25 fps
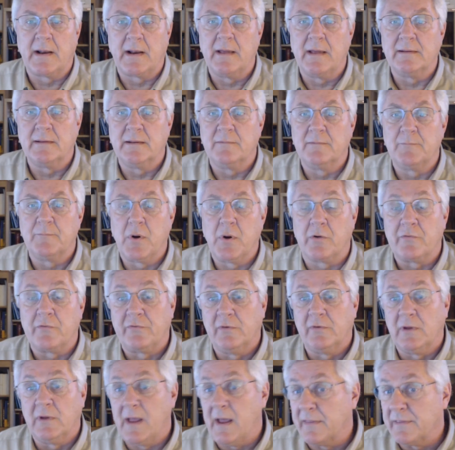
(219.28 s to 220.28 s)
I
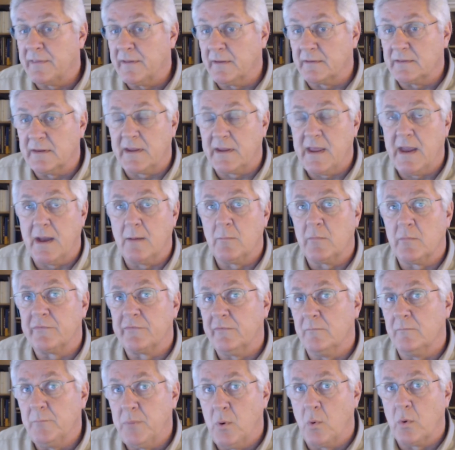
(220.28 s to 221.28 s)
think the camera is
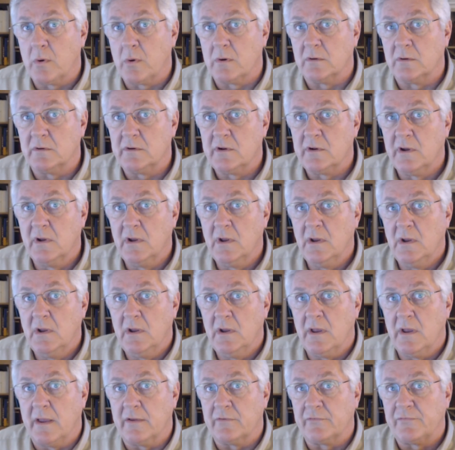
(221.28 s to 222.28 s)
important
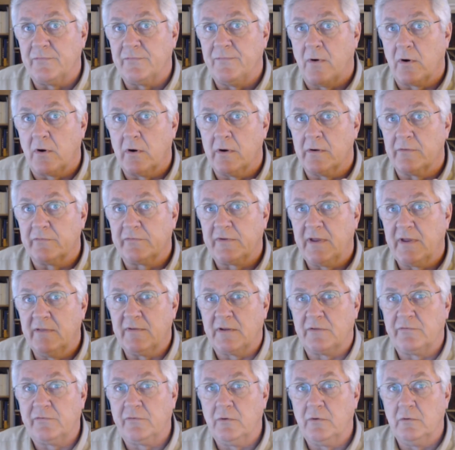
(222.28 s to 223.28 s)
as far as
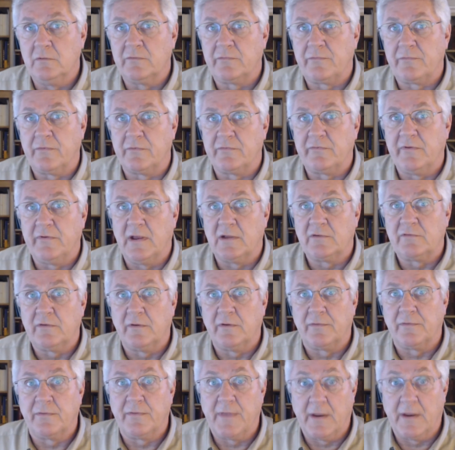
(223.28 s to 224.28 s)
giving students the sense
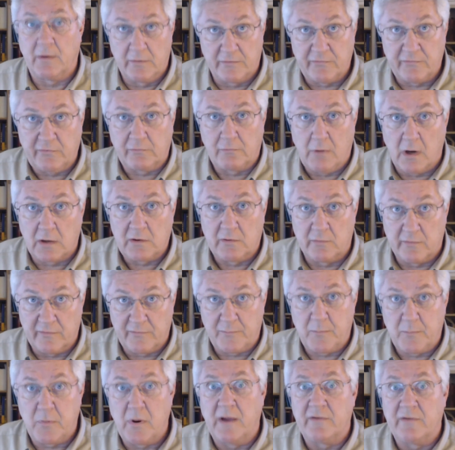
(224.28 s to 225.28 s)
that their instructor is
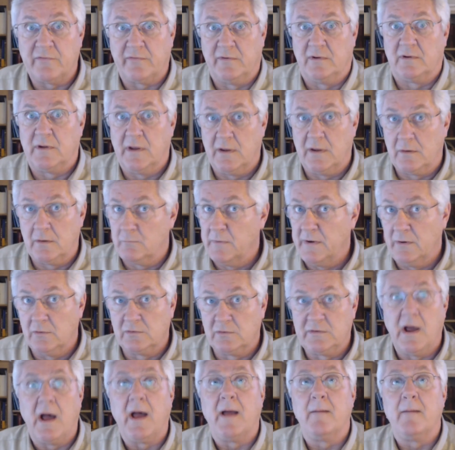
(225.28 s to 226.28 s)
present in real
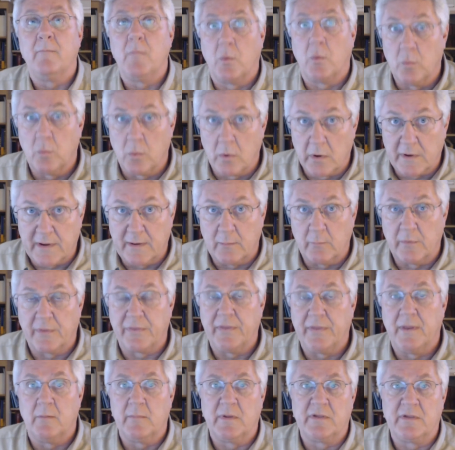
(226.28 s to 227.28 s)
time, working with
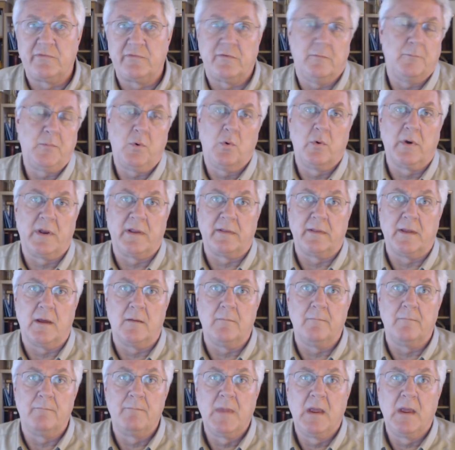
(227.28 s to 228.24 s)
them and supporting them.